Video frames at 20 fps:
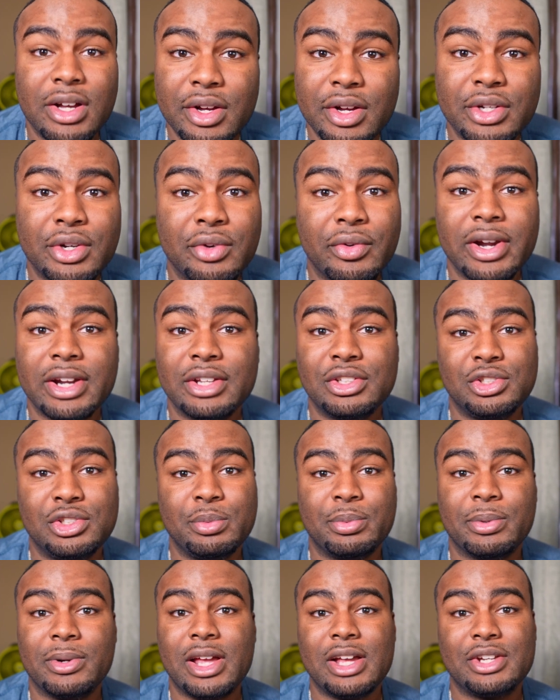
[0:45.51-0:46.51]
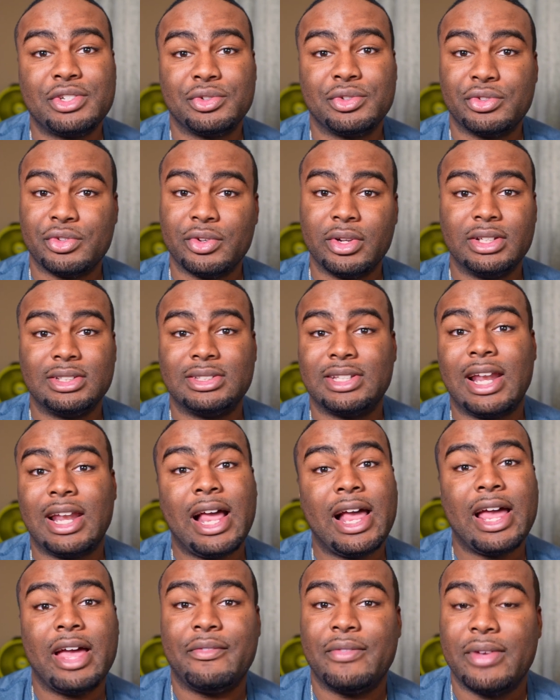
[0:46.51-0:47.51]
underrated supernatural thrillers that I
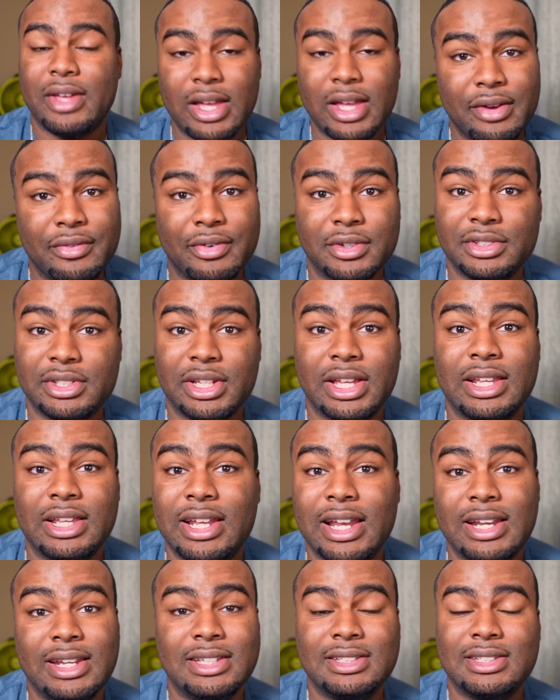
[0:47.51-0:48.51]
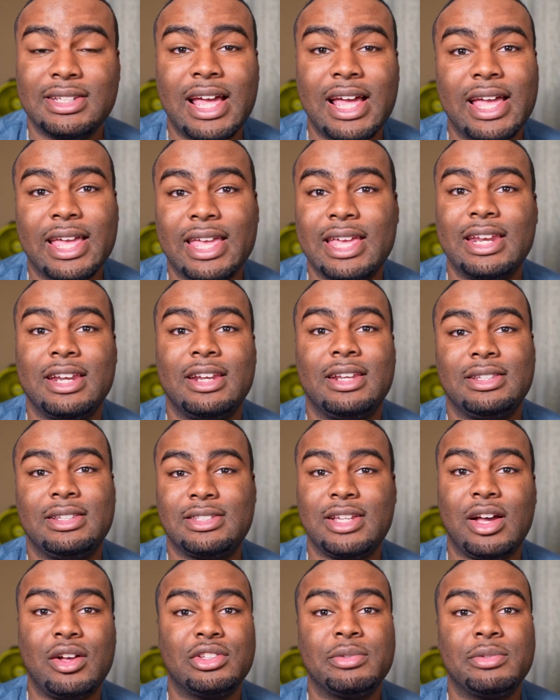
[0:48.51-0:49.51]
have ever seen that does not get
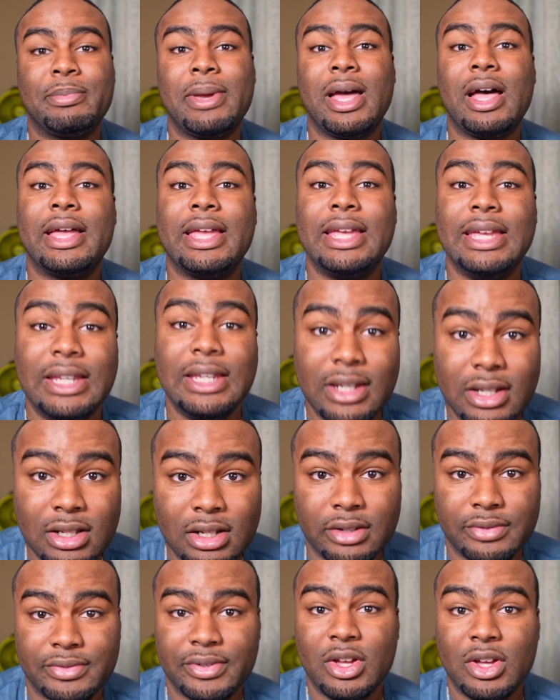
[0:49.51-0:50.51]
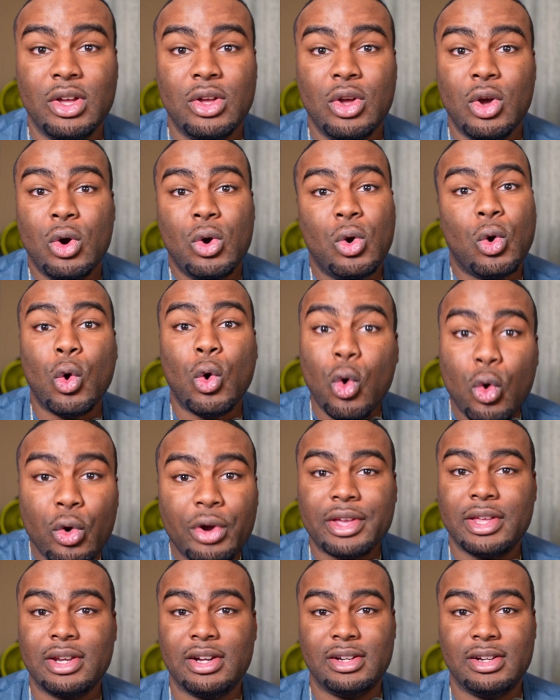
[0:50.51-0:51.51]
talked about enough or
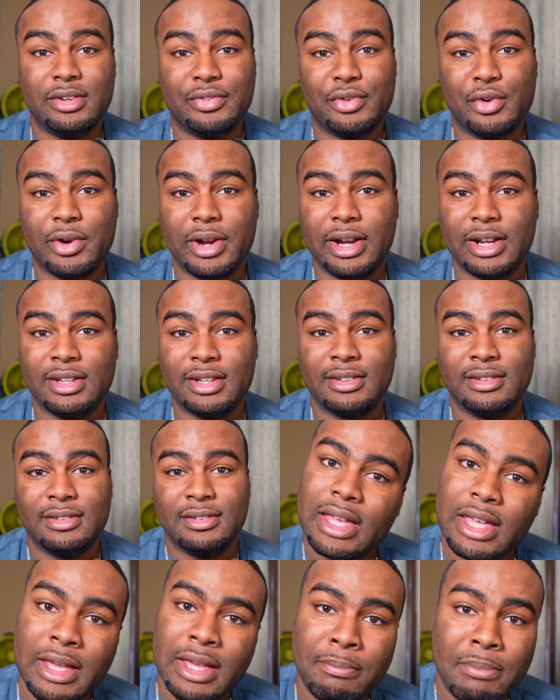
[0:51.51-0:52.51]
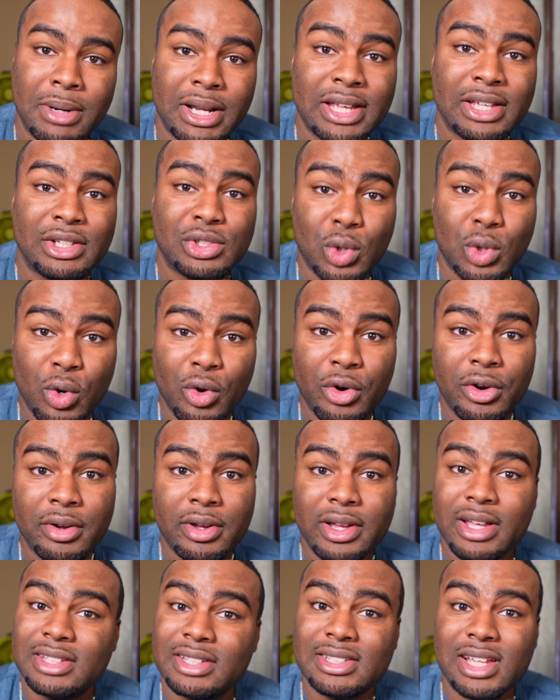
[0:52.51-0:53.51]
get enough credit. It blends horror
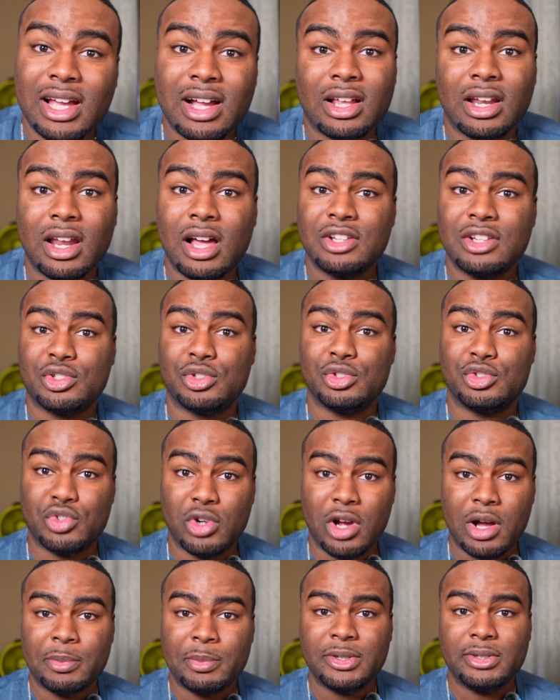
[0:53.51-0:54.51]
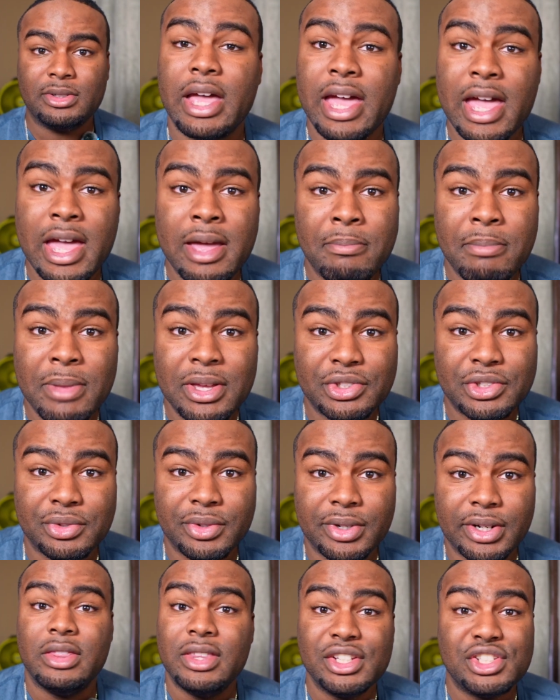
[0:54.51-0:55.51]
and psychological drama and mystery.
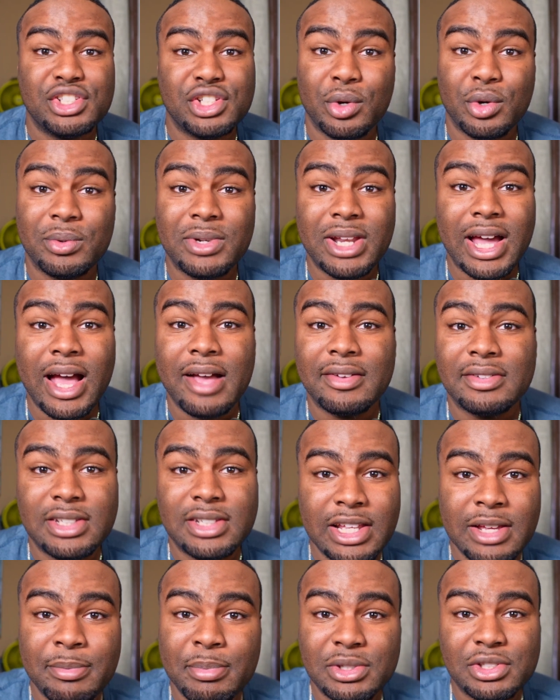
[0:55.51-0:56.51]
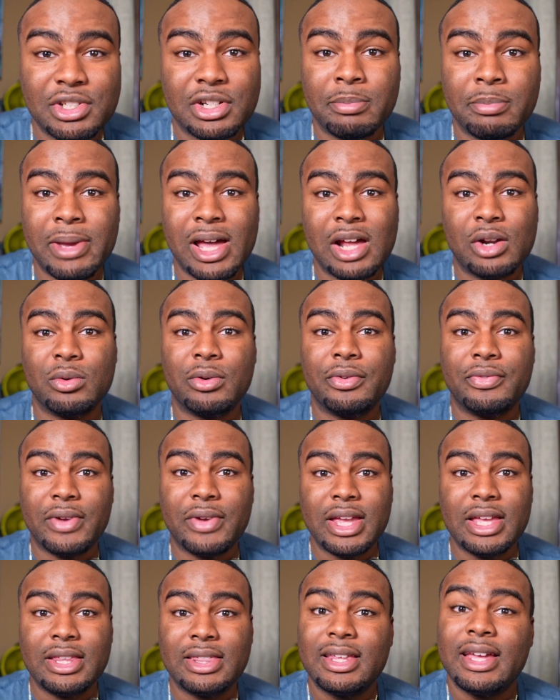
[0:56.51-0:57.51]
This show dives deep into the battle of
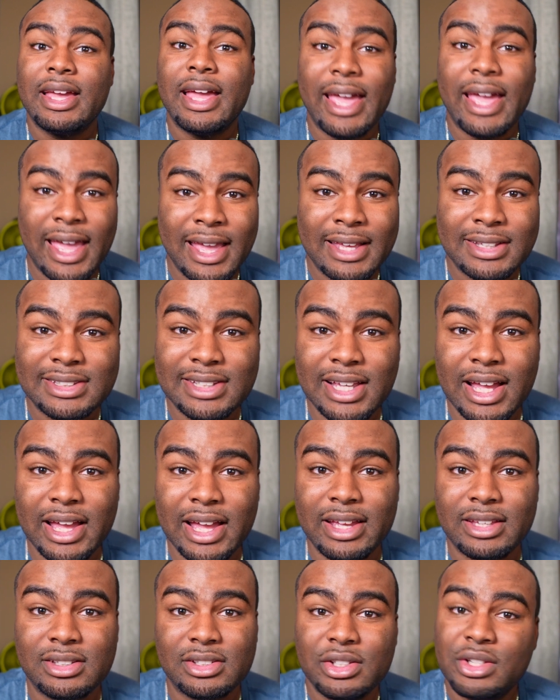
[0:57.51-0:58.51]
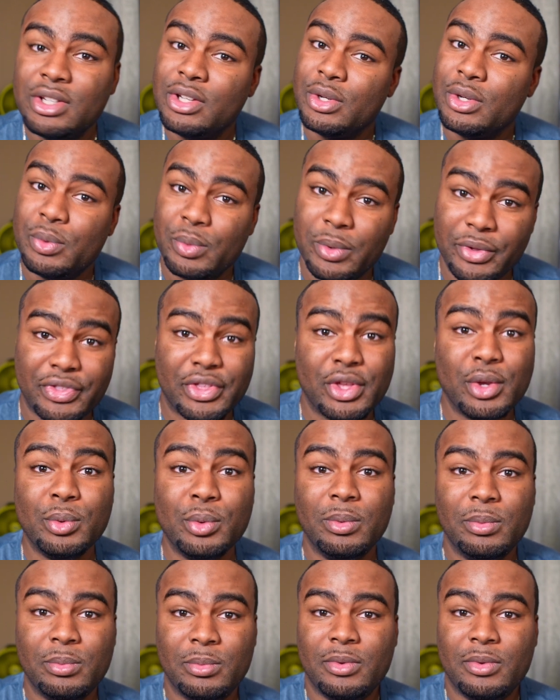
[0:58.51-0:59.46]
faith and science, with you